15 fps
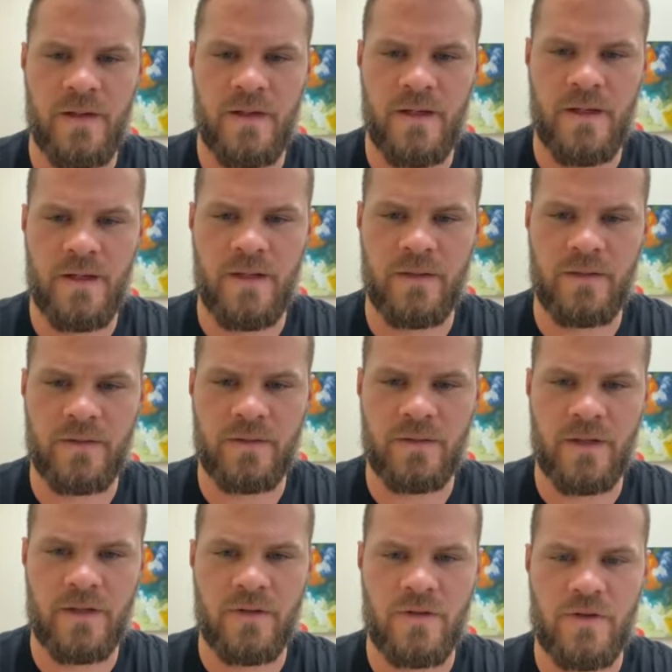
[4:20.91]
It looks
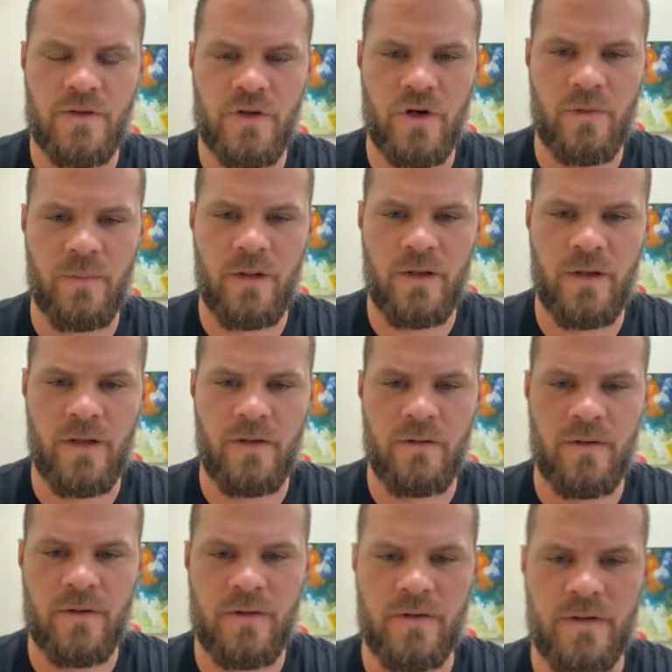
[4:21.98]
like German. I don't
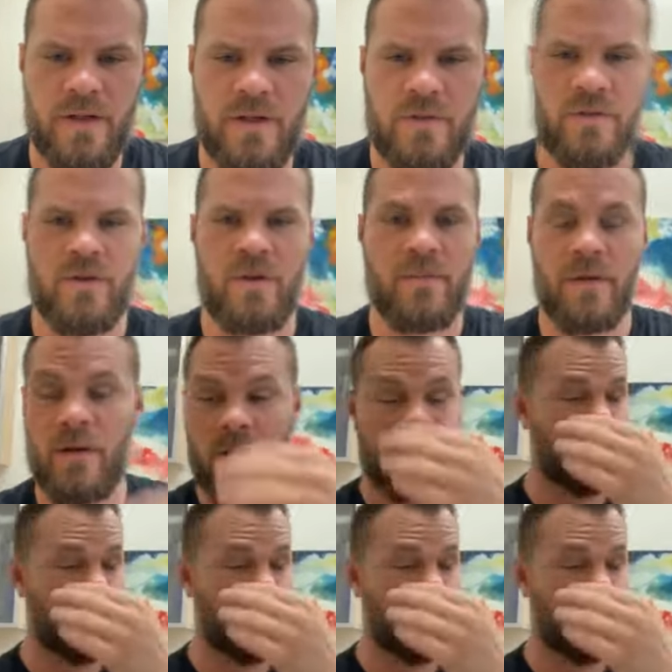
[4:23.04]
understand German.